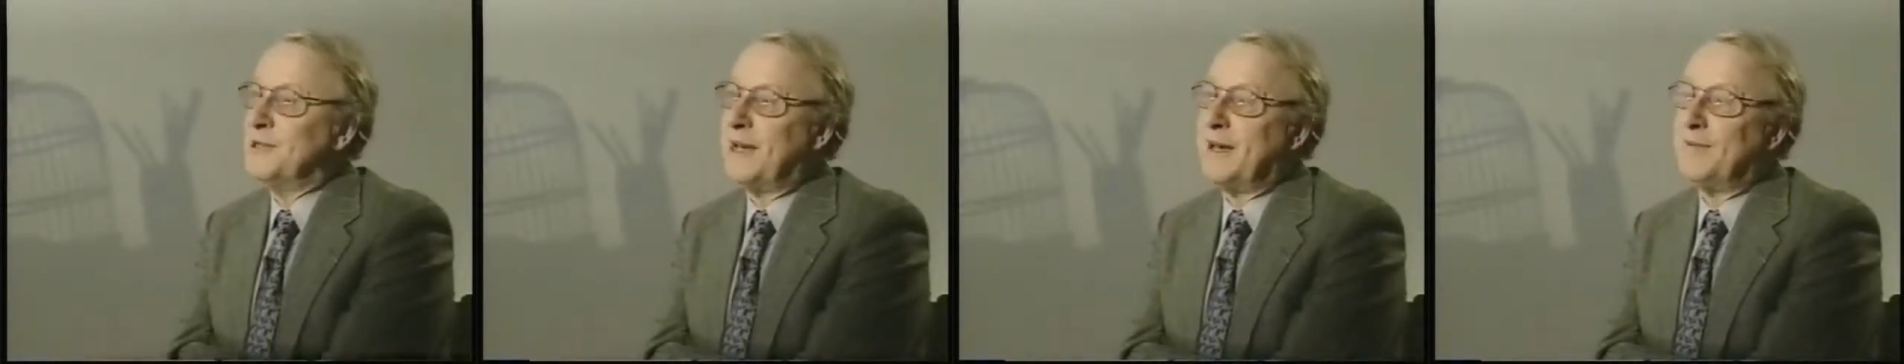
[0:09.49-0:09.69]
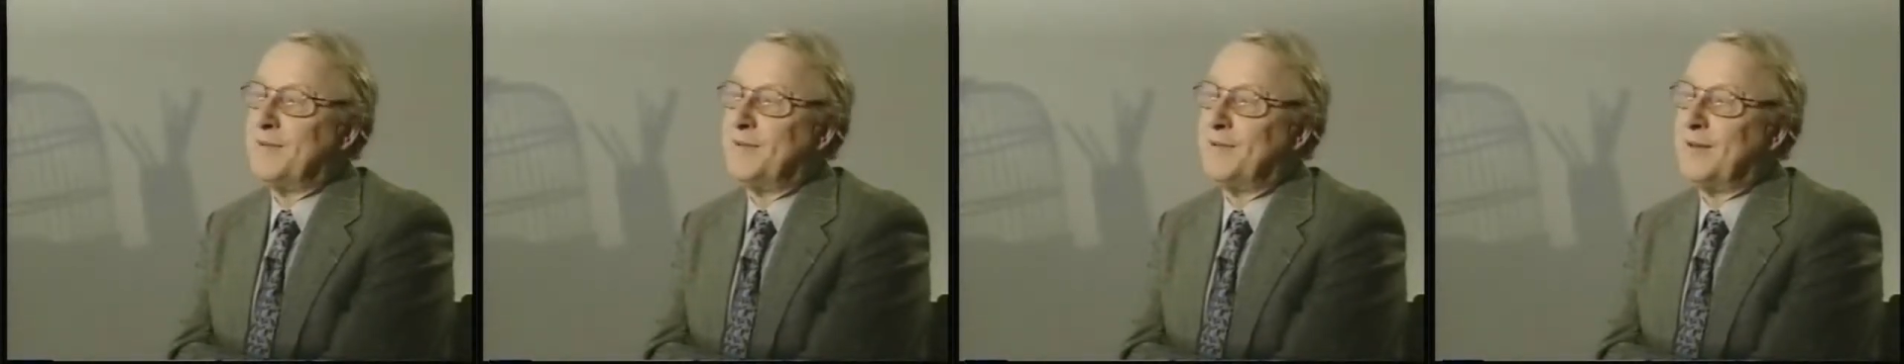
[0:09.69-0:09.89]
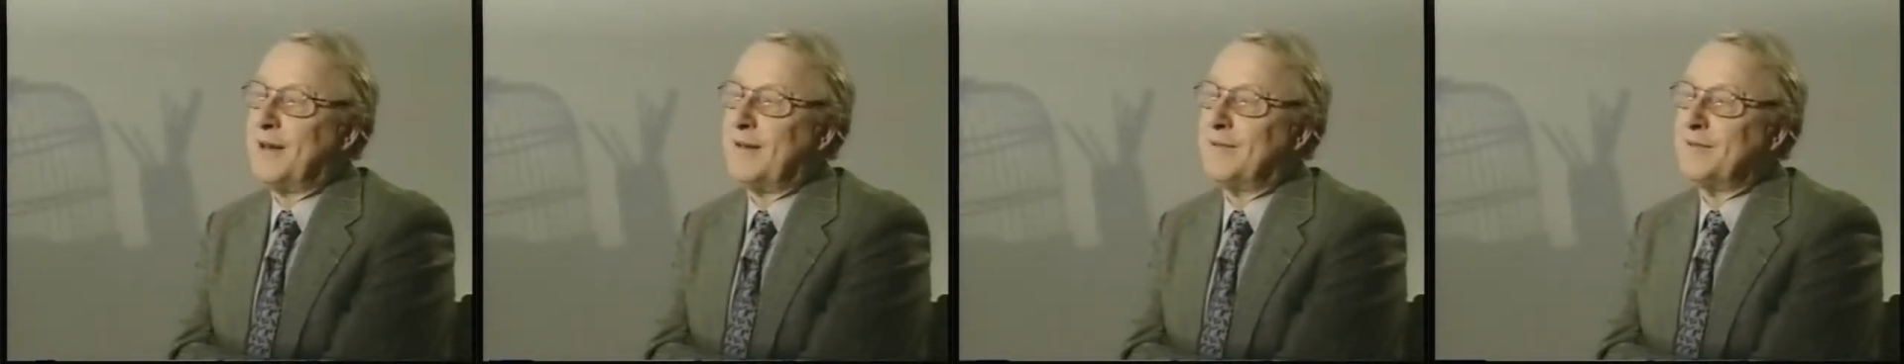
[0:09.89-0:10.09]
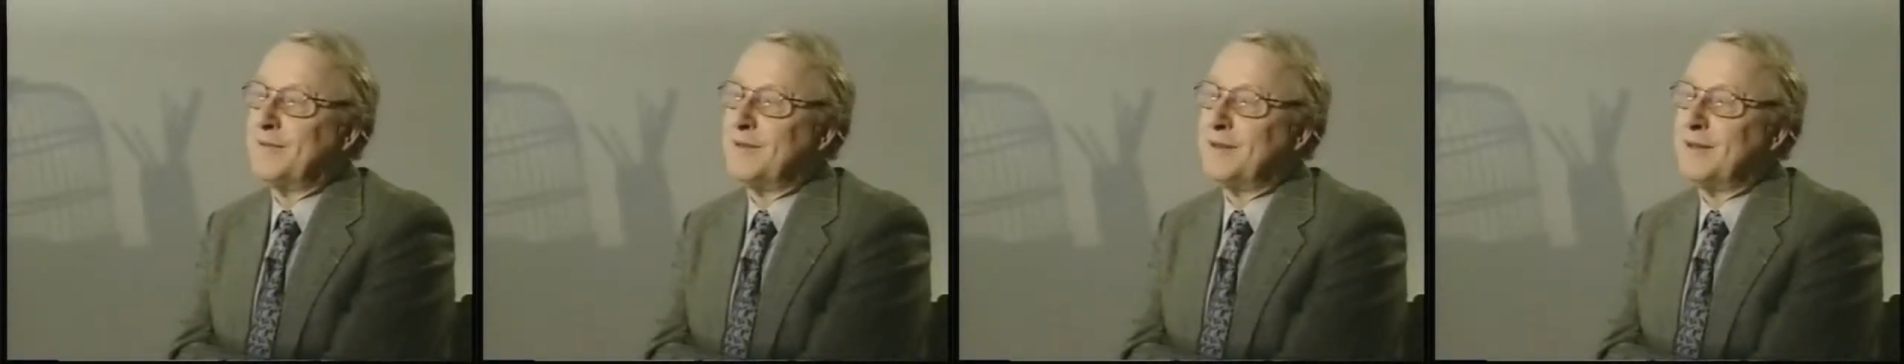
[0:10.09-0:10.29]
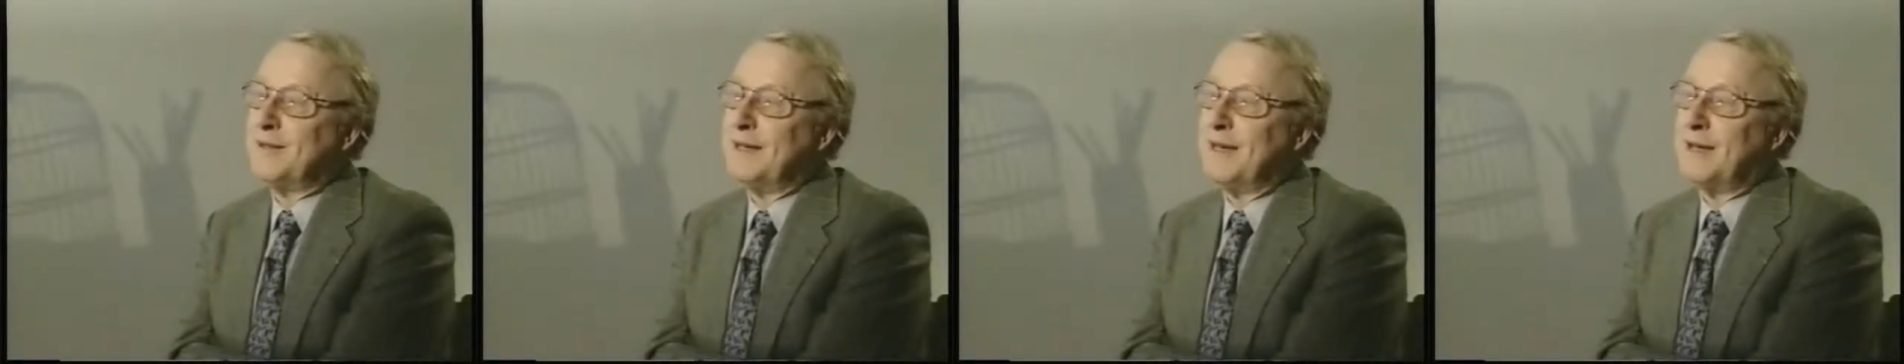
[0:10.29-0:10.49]
Jef
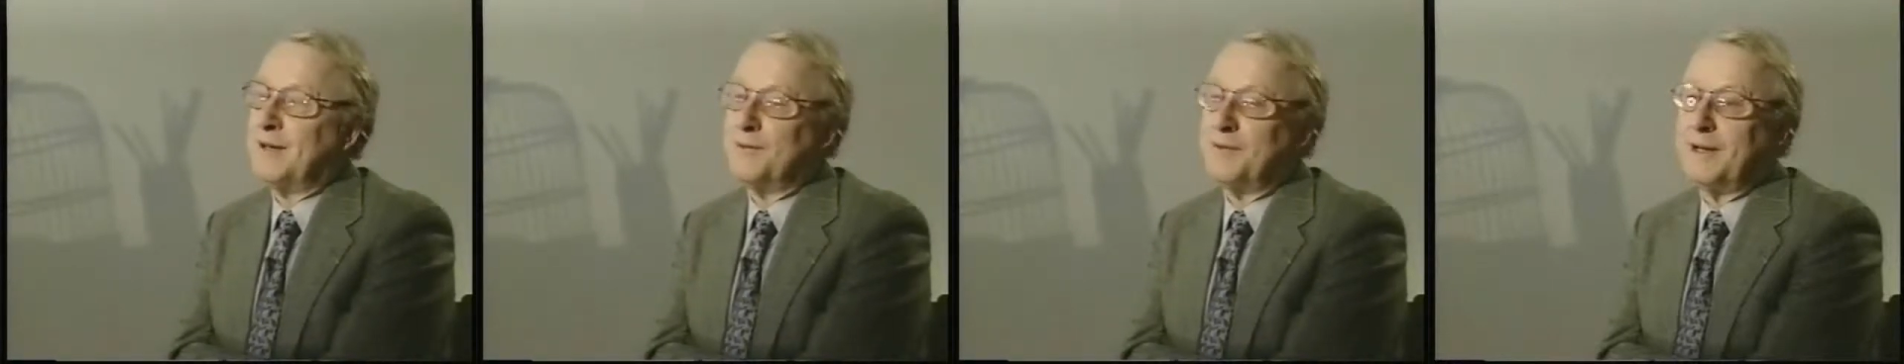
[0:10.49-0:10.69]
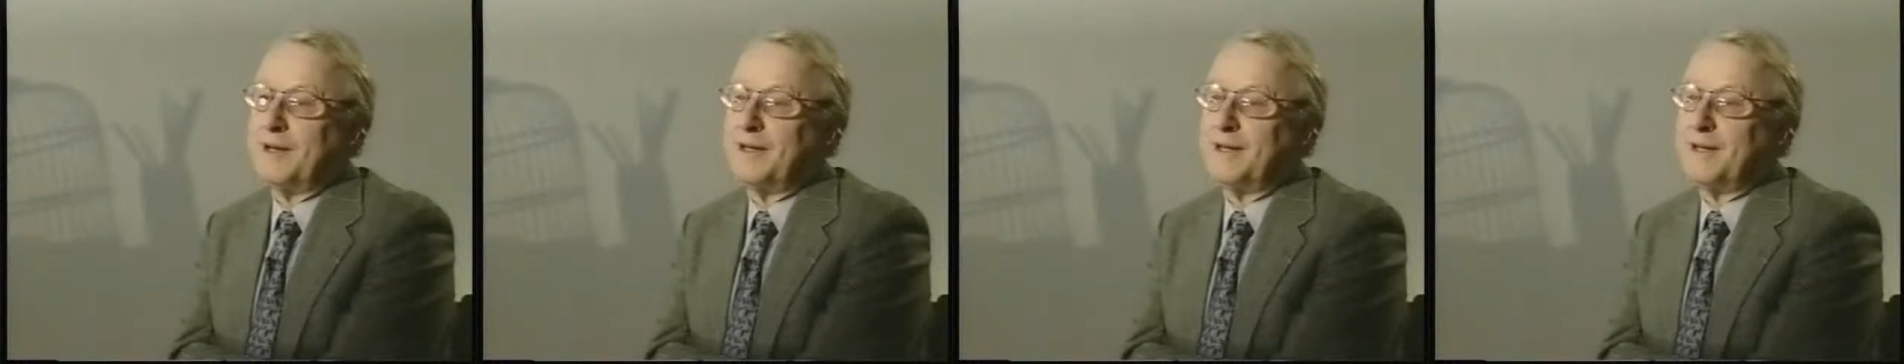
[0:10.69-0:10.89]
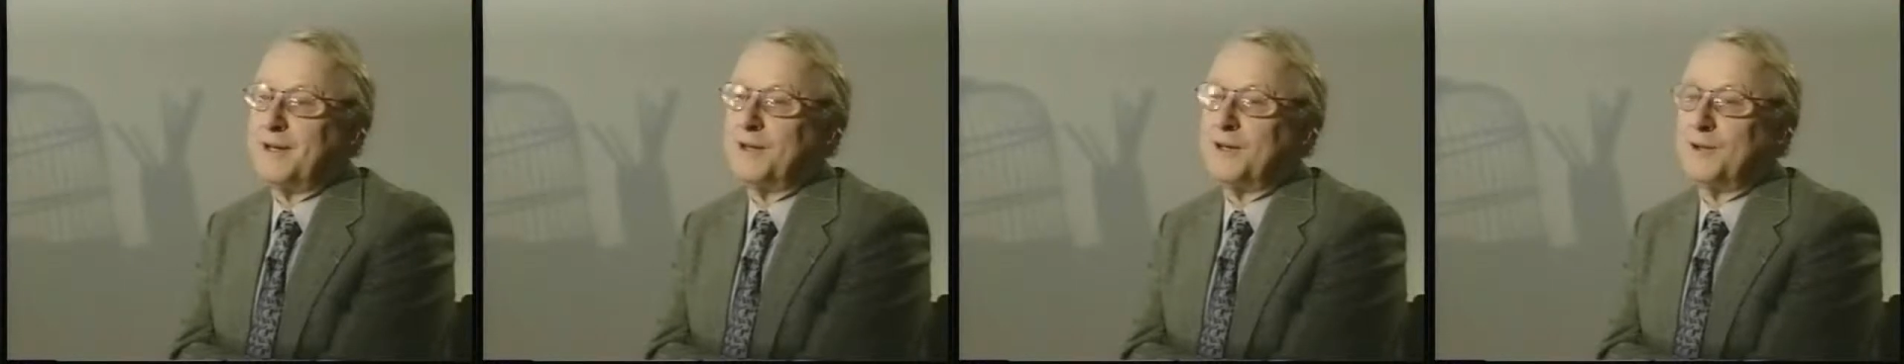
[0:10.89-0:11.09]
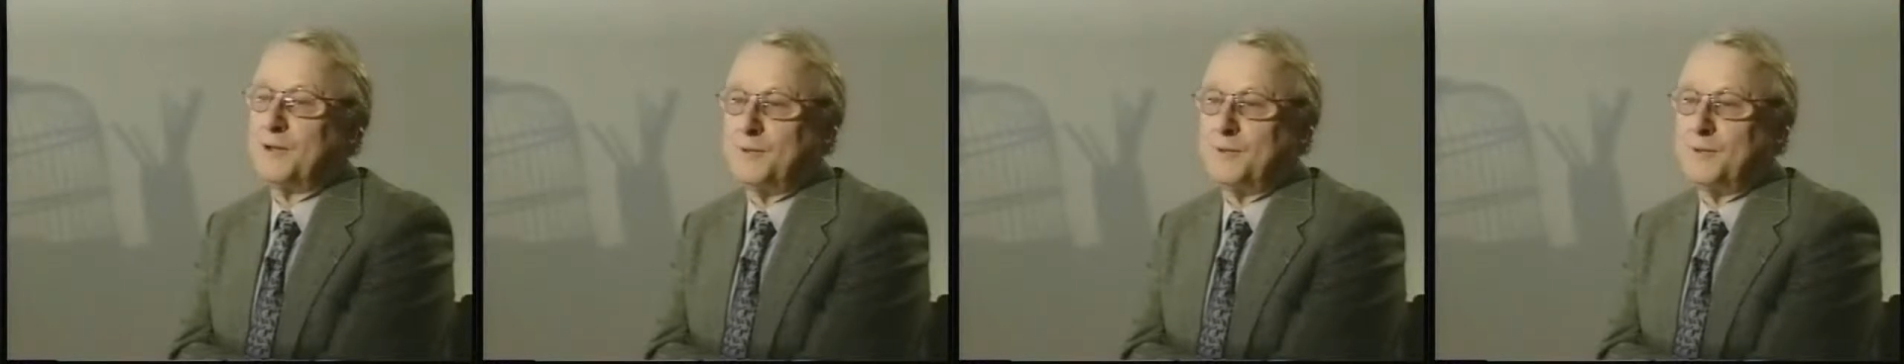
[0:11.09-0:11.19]
after he had already